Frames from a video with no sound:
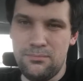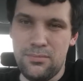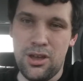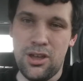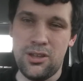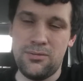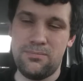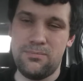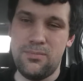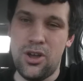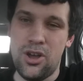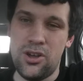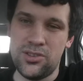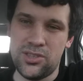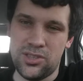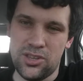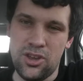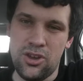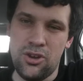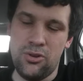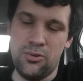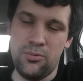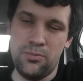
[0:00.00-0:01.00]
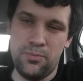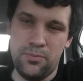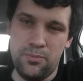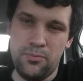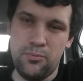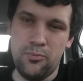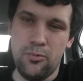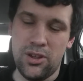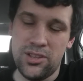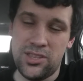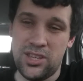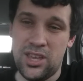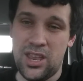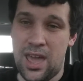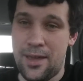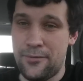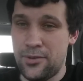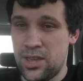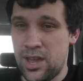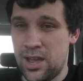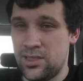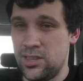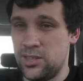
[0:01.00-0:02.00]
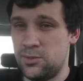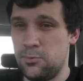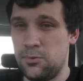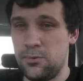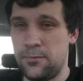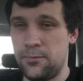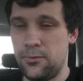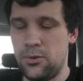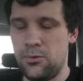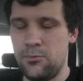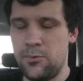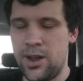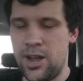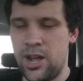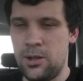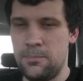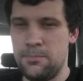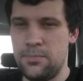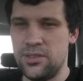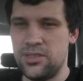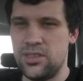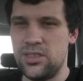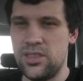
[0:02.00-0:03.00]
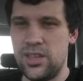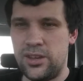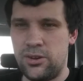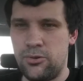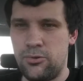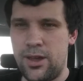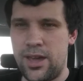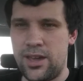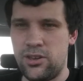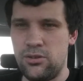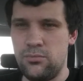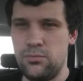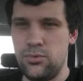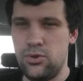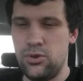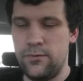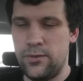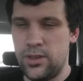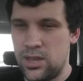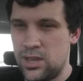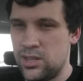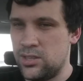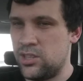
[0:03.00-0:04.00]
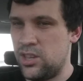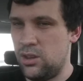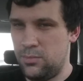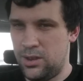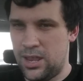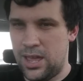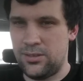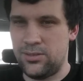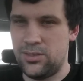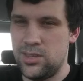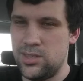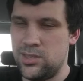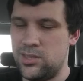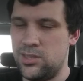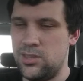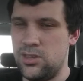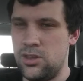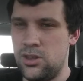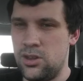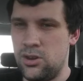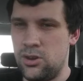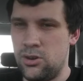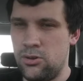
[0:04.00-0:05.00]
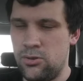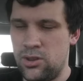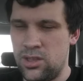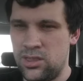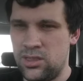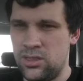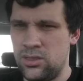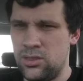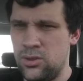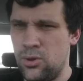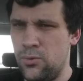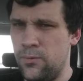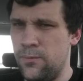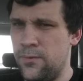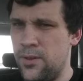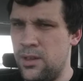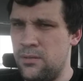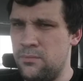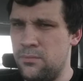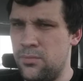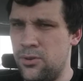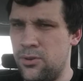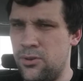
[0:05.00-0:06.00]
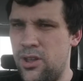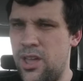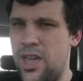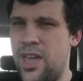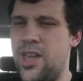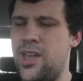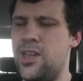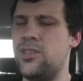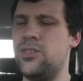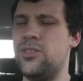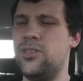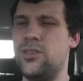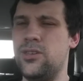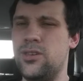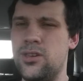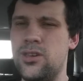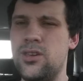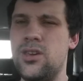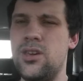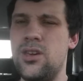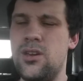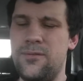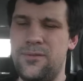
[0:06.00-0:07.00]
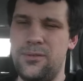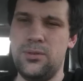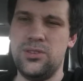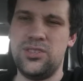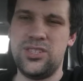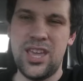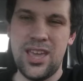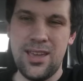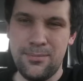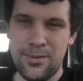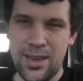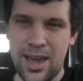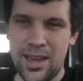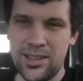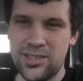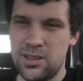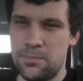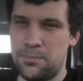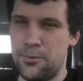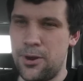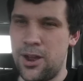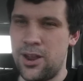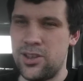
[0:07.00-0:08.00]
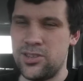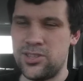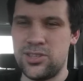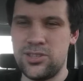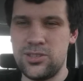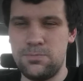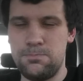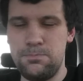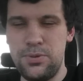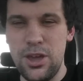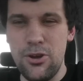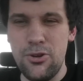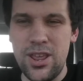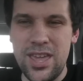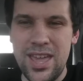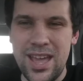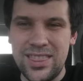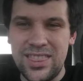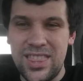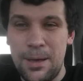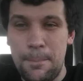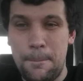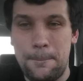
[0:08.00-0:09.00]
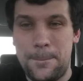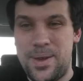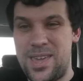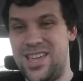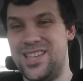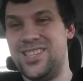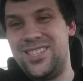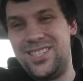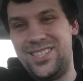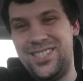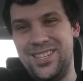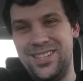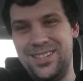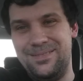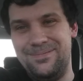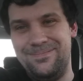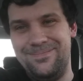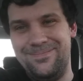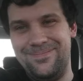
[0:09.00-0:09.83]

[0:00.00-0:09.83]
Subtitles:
But also, once again, haven't gotten this one for a while, but the Nutcracker movie is coming out this year in November 8th from the same guys that brought us Beauty and the Beast.